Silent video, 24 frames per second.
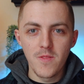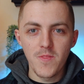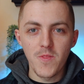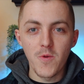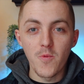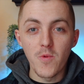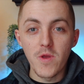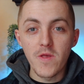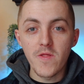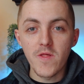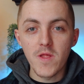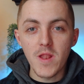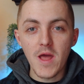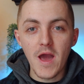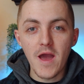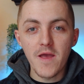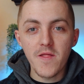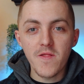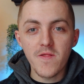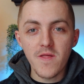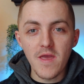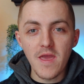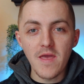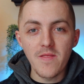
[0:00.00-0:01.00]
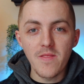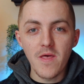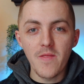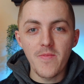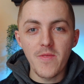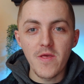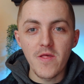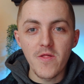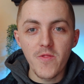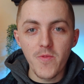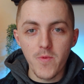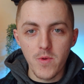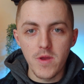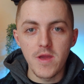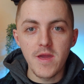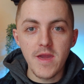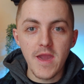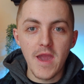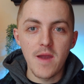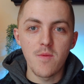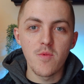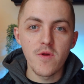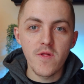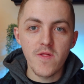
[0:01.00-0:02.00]
The reason I say that these 3
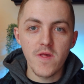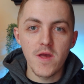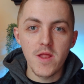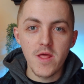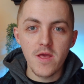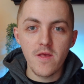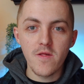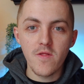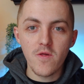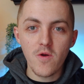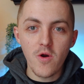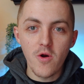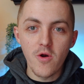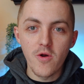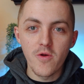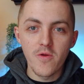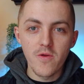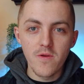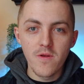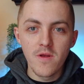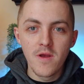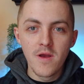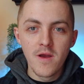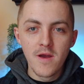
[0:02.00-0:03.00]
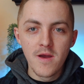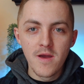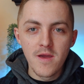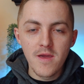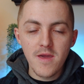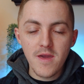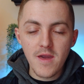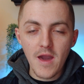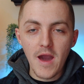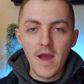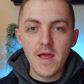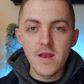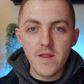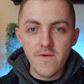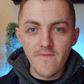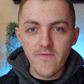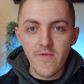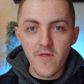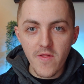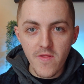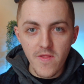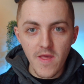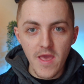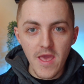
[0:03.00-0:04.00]
camera settings are kind of the
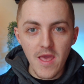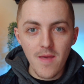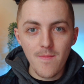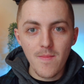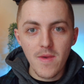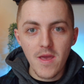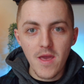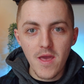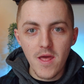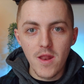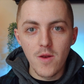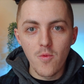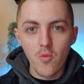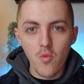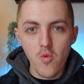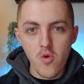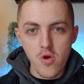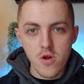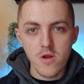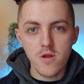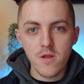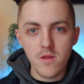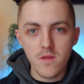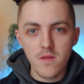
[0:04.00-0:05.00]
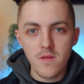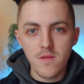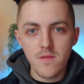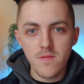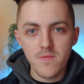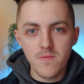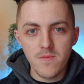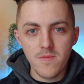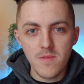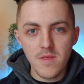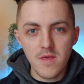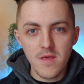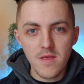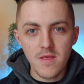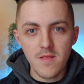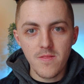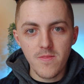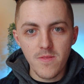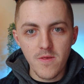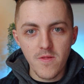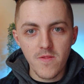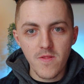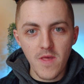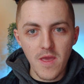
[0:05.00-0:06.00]
same and work
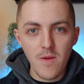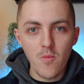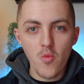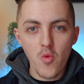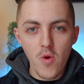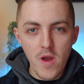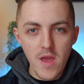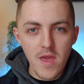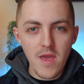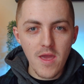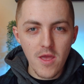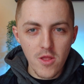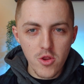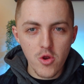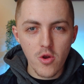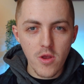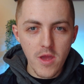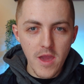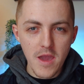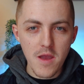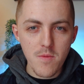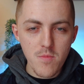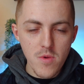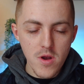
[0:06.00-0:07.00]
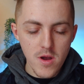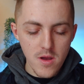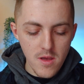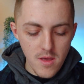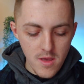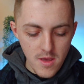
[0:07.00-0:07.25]
the same way in your camera: